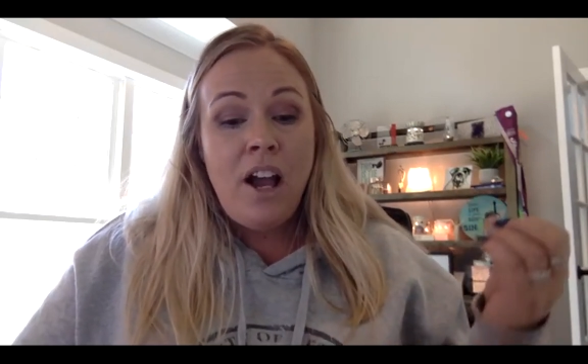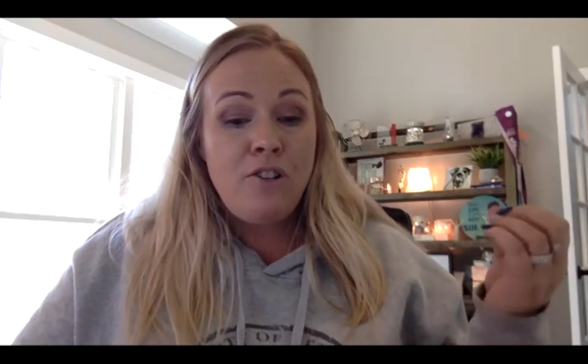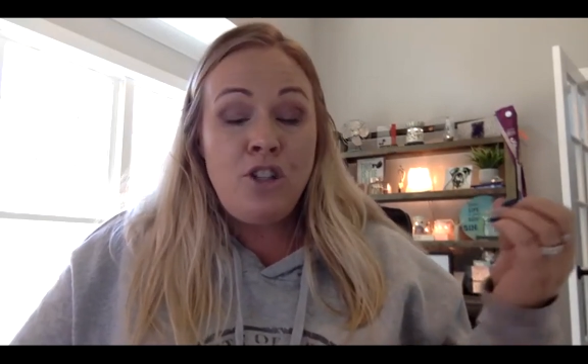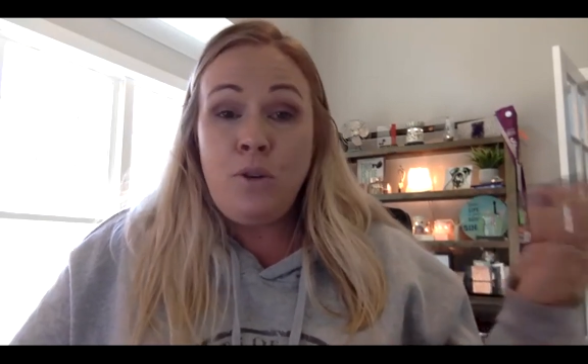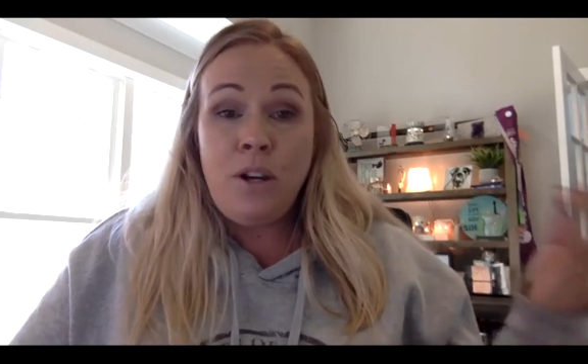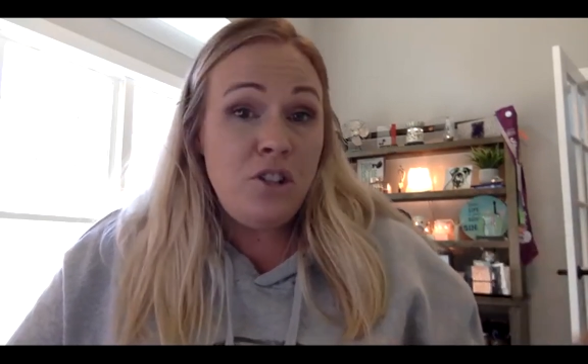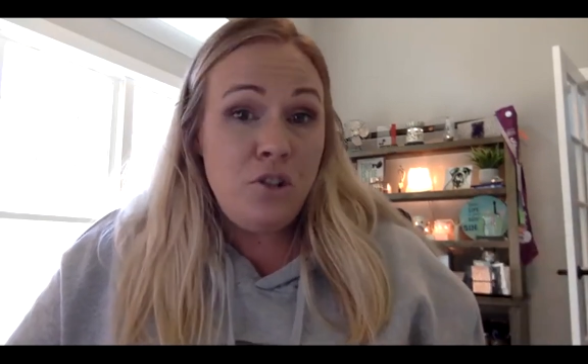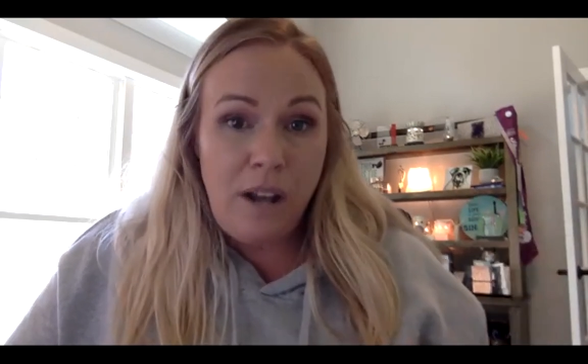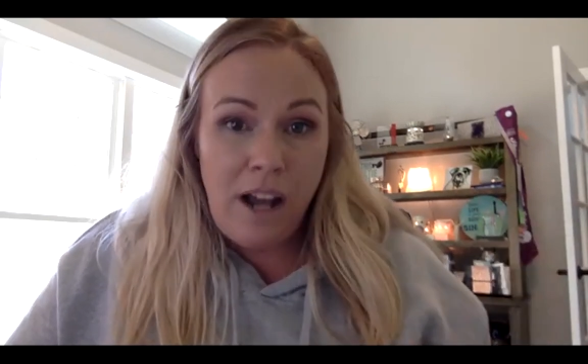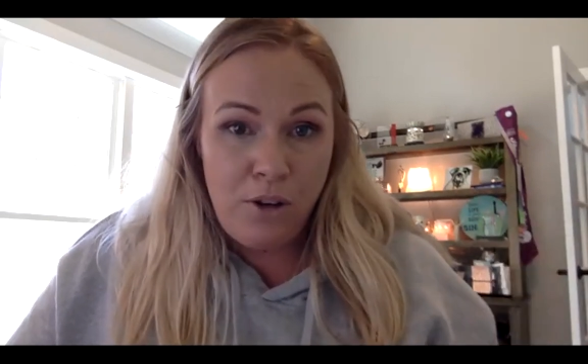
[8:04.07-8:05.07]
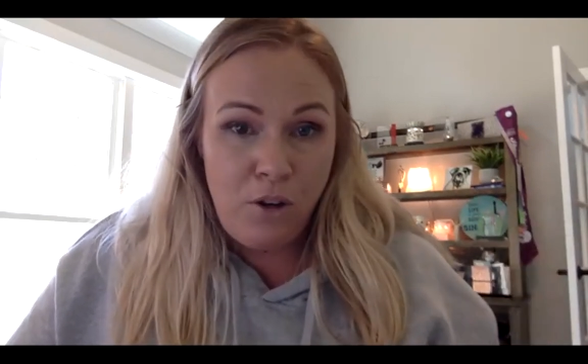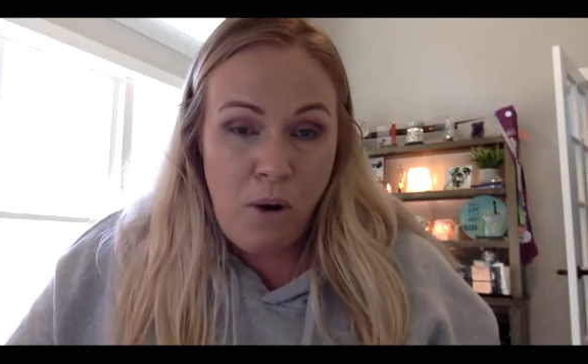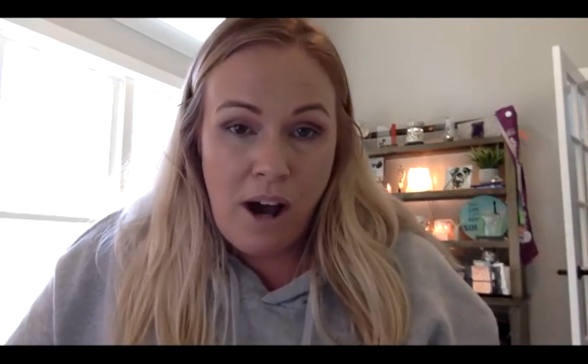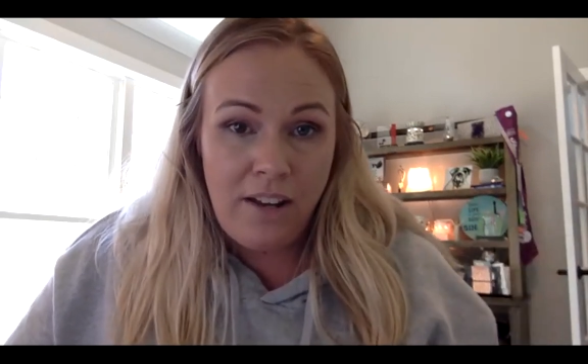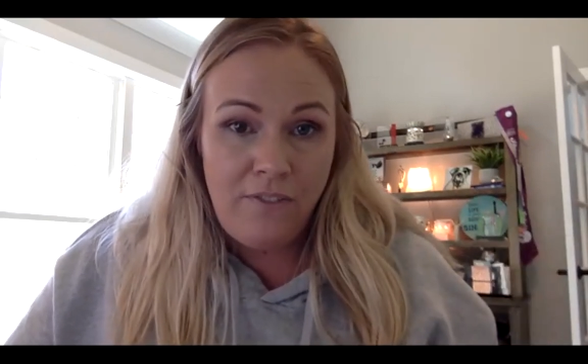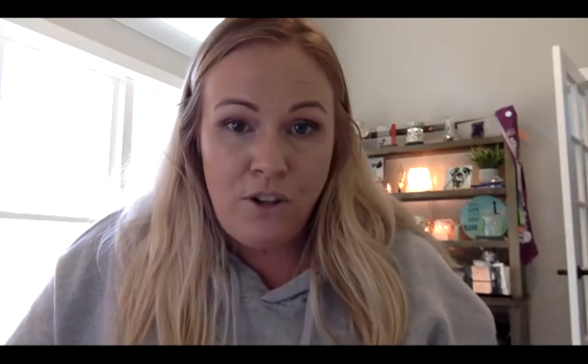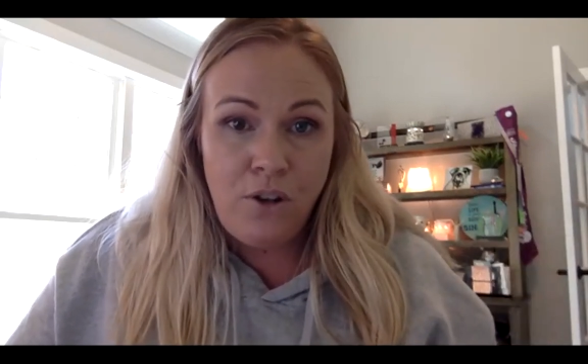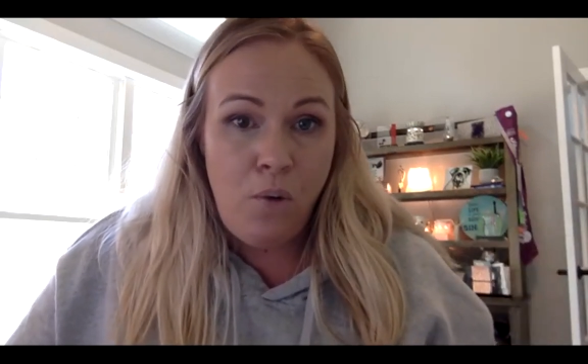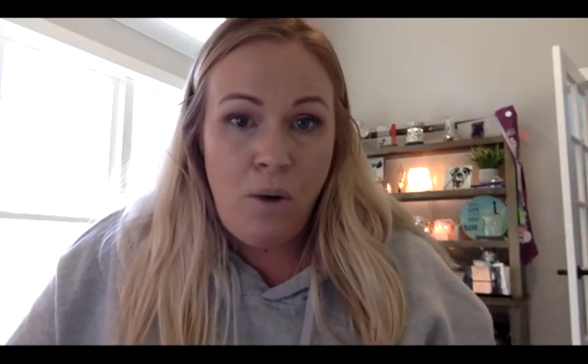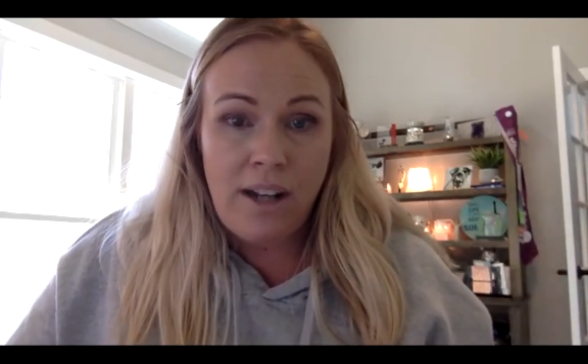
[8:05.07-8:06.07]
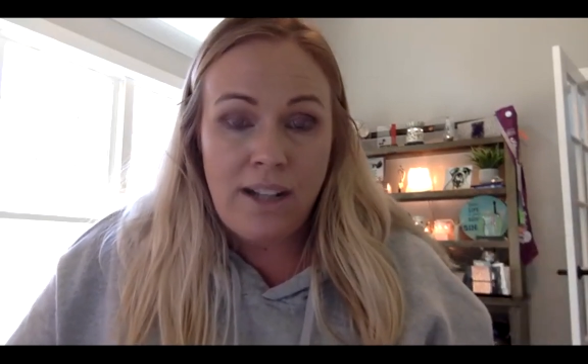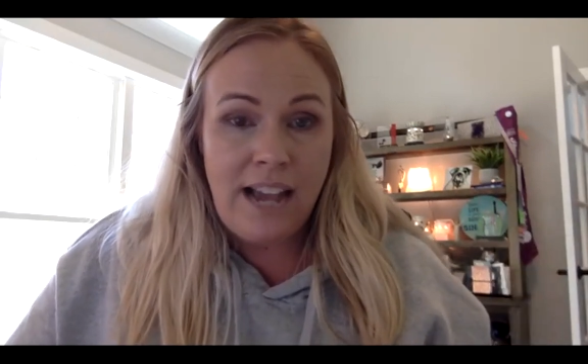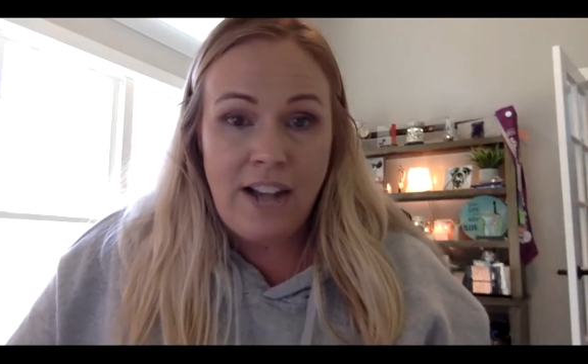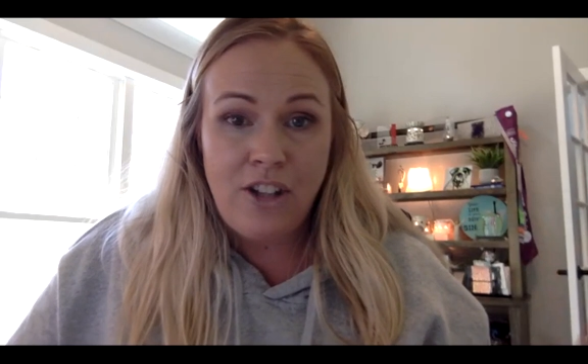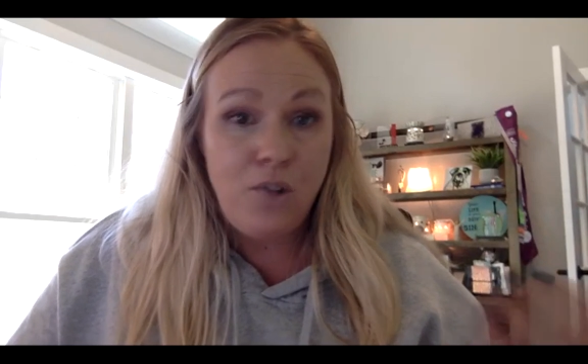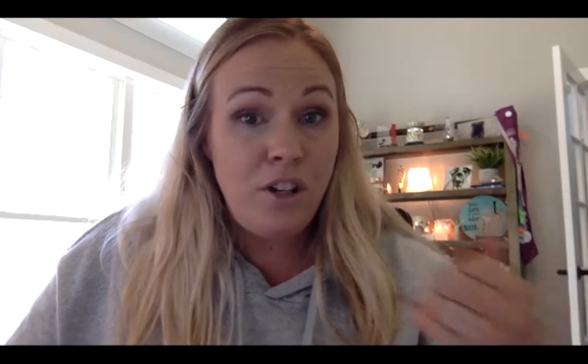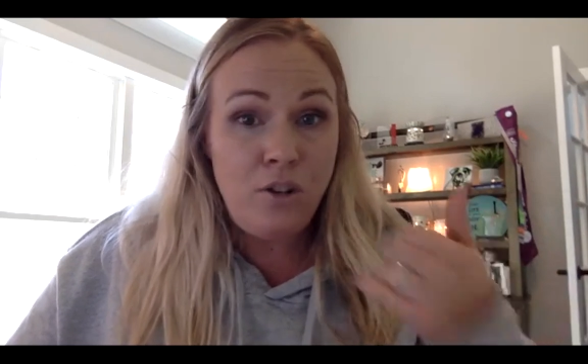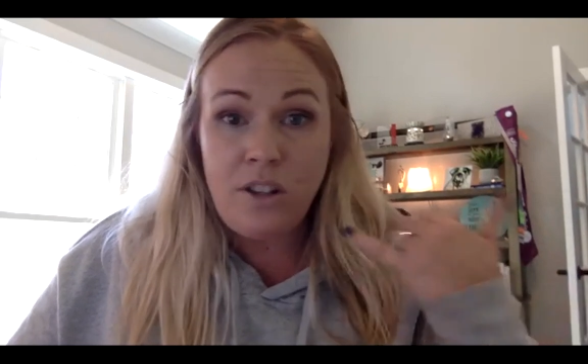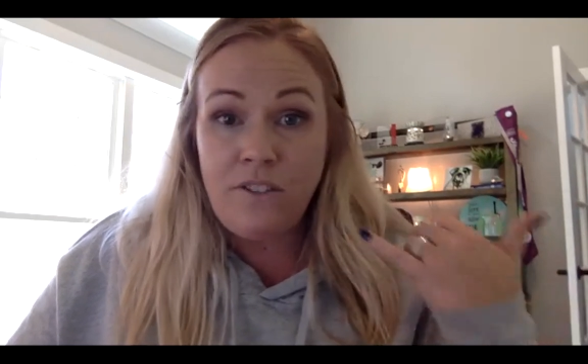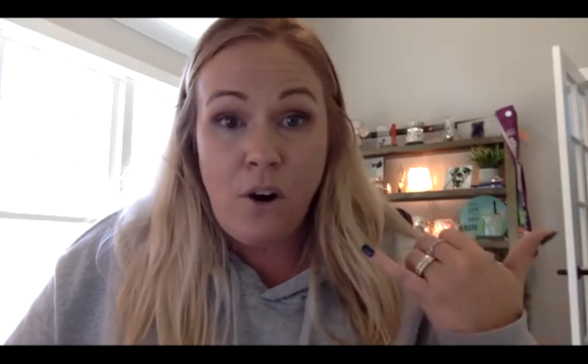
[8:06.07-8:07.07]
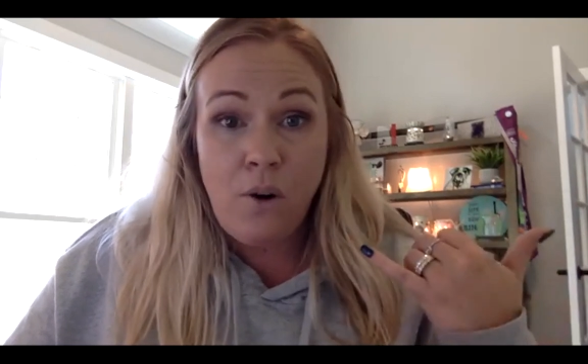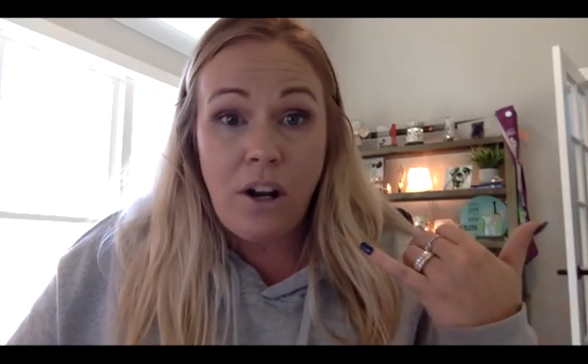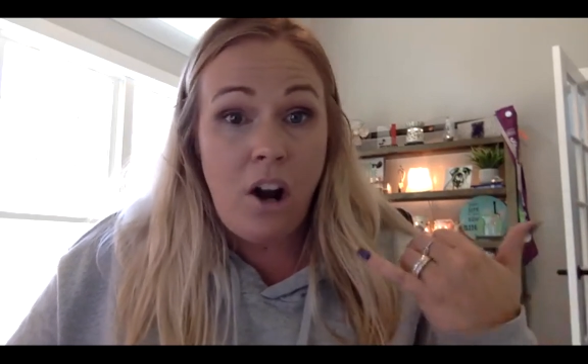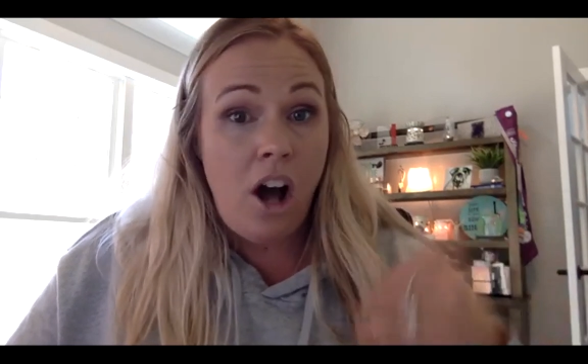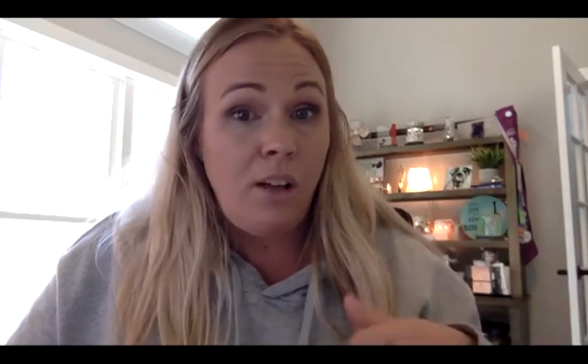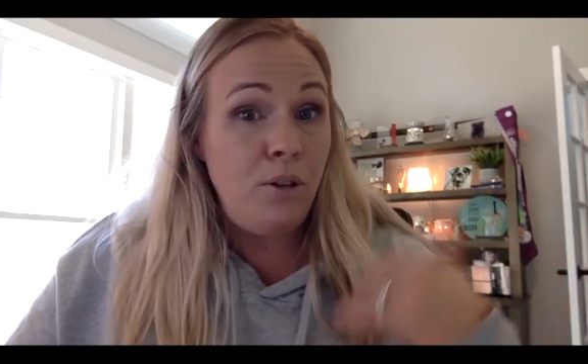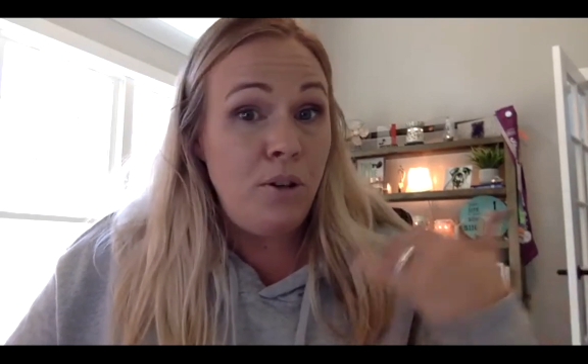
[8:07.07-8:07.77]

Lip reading: You can do it how you want. If you don't want to text, you can use the phone and call them.